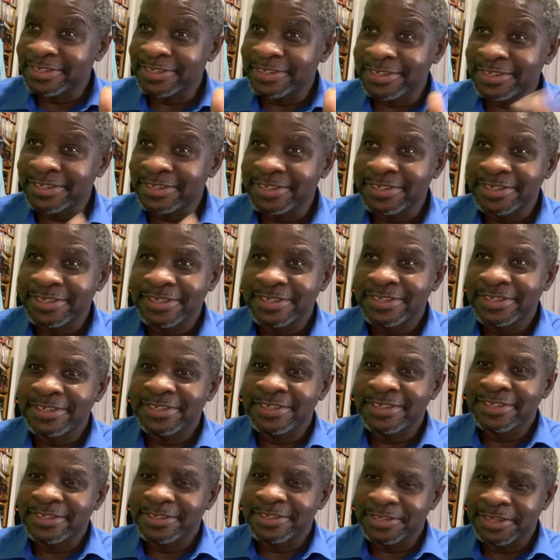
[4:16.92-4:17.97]
Uh,
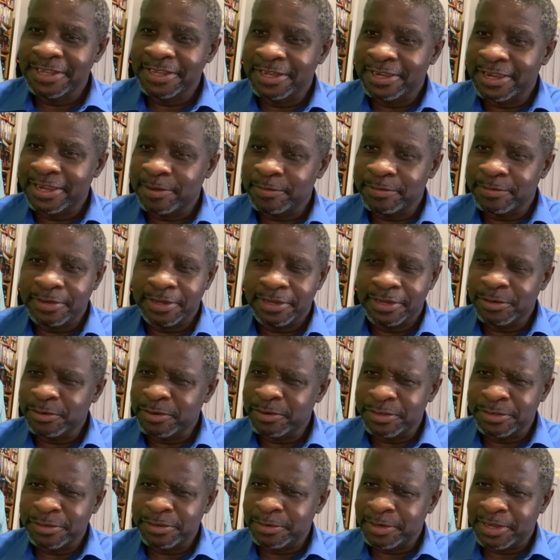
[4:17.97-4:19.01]
yeah, that yeah, you
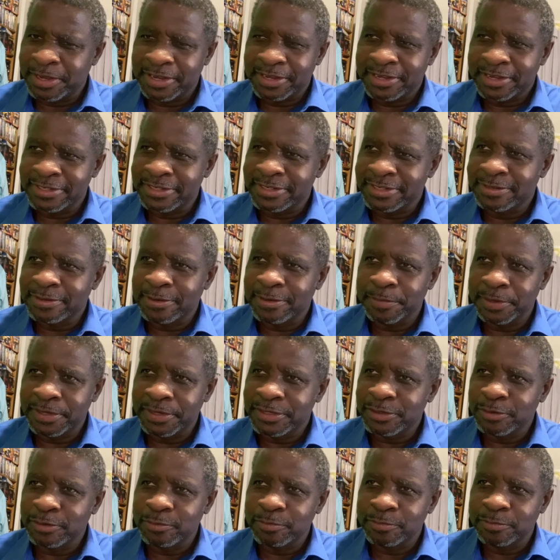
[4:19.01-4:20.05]
couldn't do that because it'd be
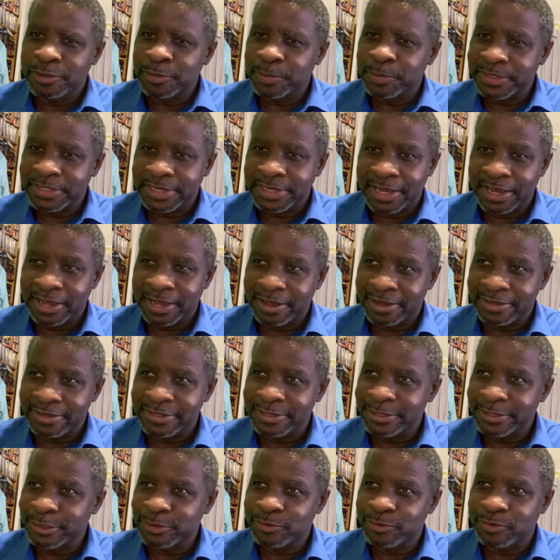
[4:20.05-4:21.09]
too too much
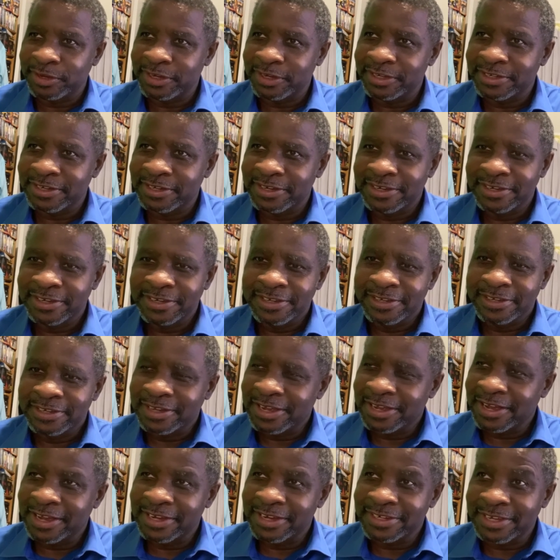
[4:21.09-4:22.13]
chaos in the streets.
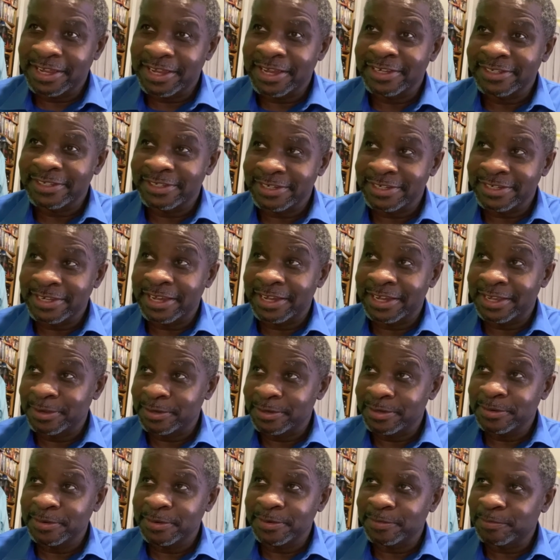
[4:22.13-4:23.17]
Guys, like just like in
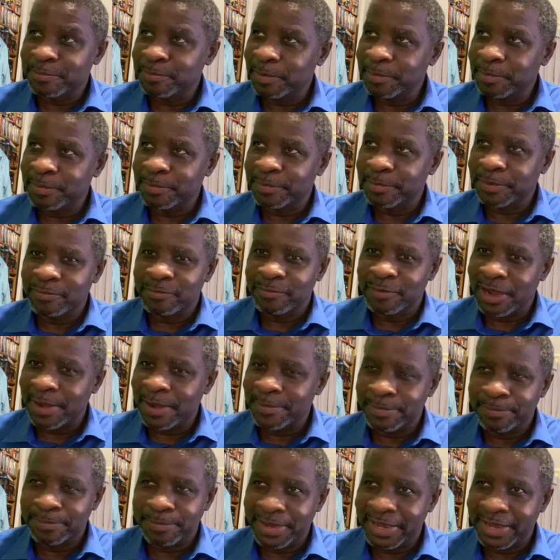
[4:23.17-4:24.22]
the movie, people be
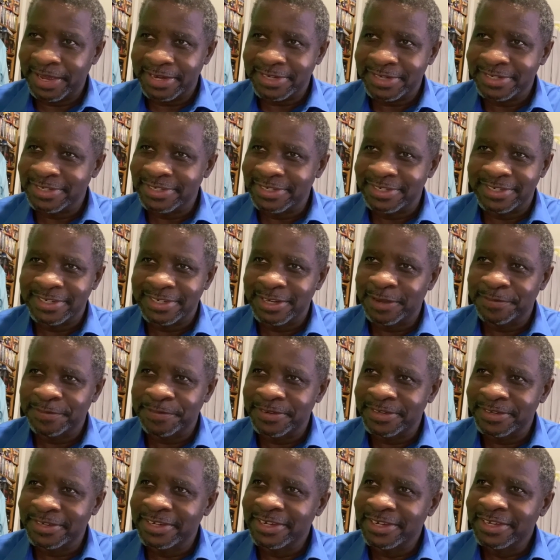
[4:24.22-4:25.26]
robbing banks and stuff
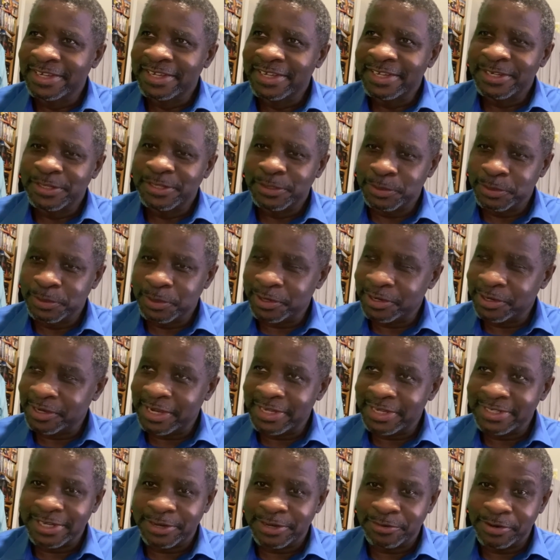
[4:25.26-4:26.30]
and doing all
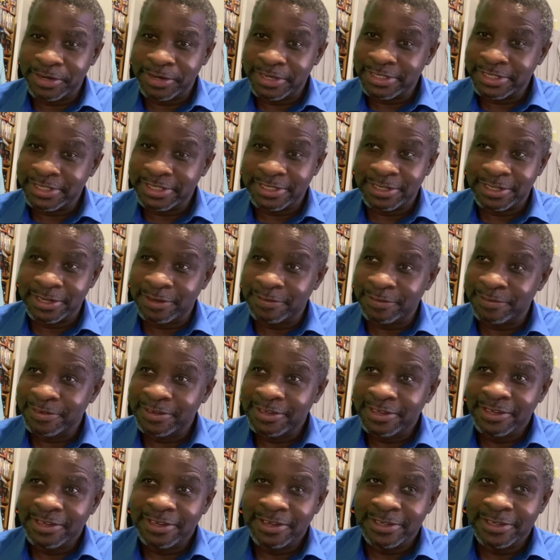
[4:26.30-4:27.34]
kinds of crazy stuff
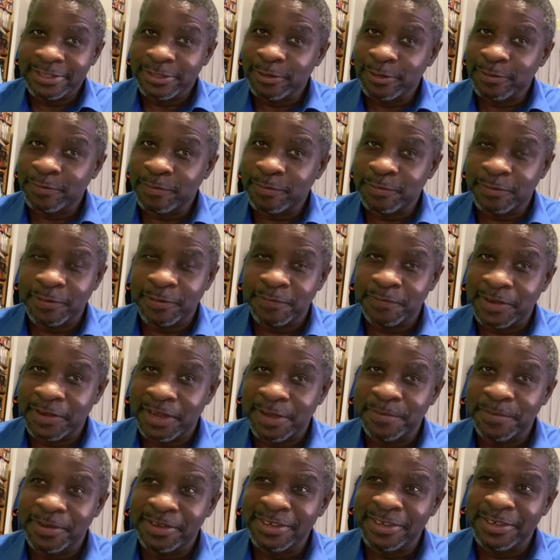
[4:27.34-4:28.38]
because those for,
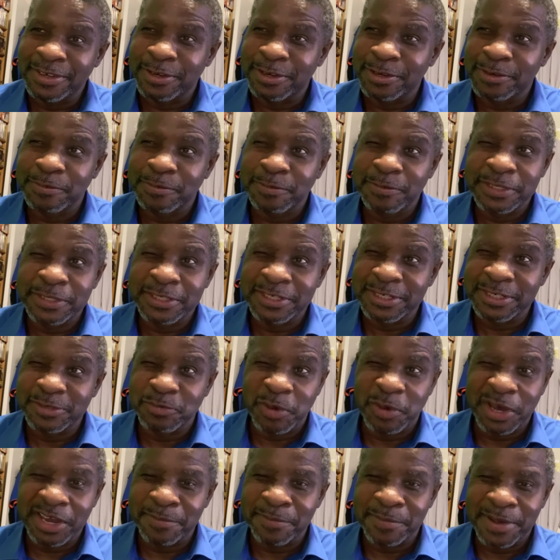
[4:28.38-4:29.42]
five, or uh, would you just
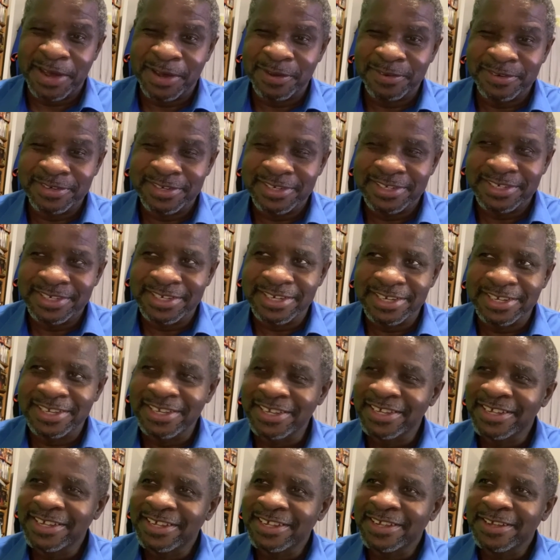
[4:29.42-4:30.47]
wait them out and see?
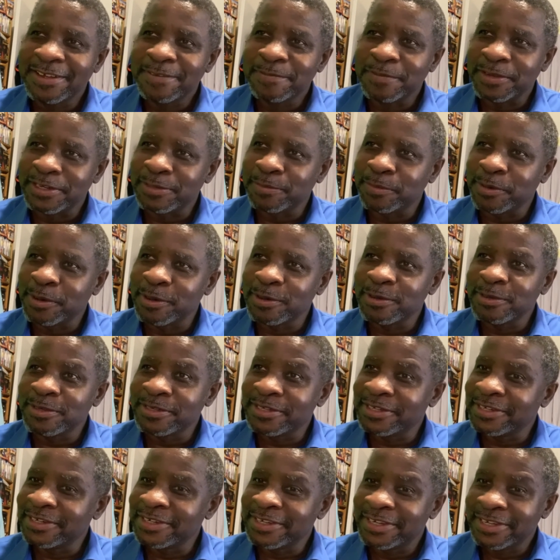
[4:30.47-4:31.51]
But
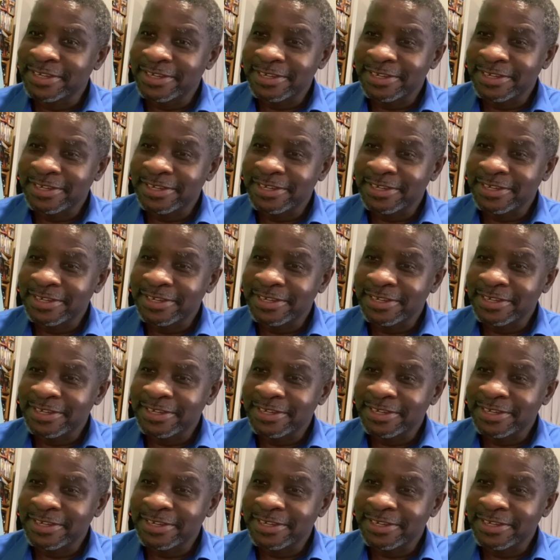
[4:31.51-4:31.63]
suppose